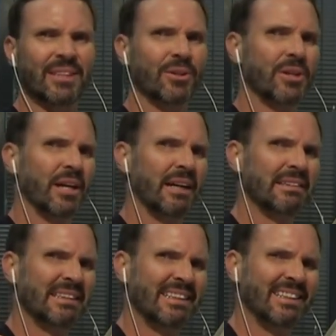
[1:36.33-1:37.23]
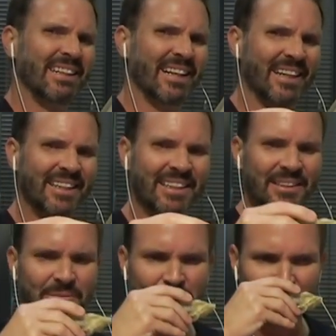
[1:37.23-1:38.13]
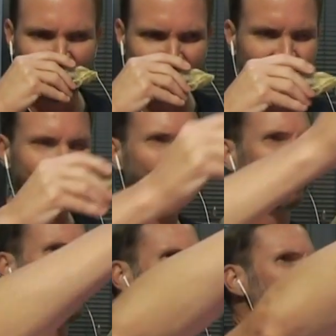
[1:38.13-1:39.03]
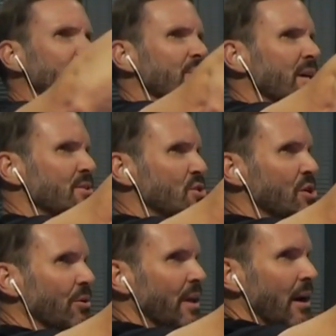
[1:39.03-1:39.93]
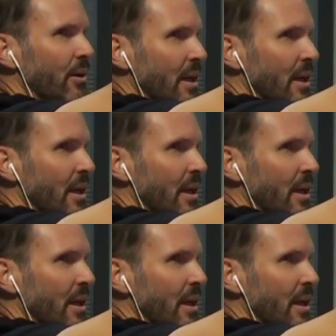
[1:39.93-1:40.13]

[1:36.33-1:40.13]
Okay, yeah. Okay, it's nice and chilled now.